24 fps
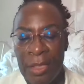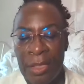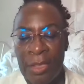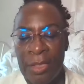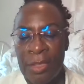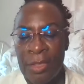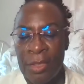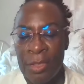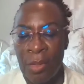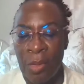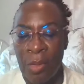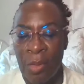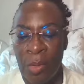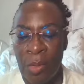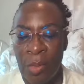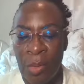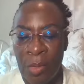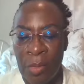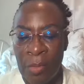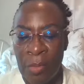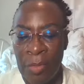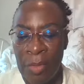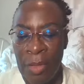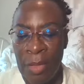
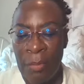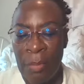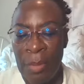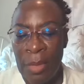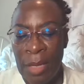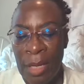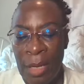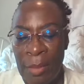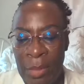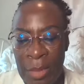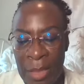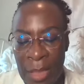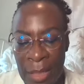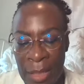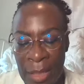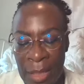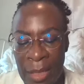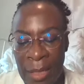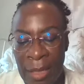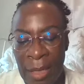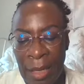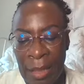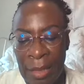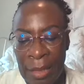So there becomes
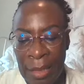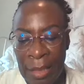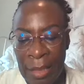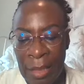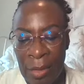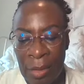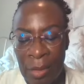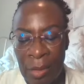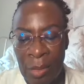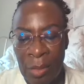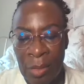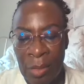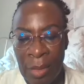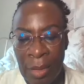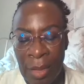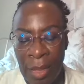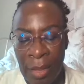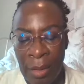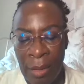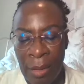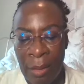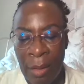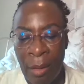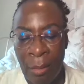again a clinical,
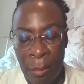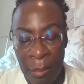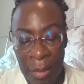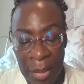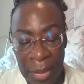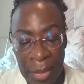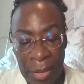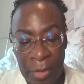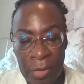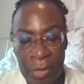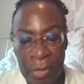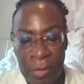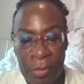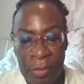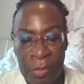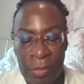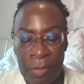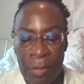a medical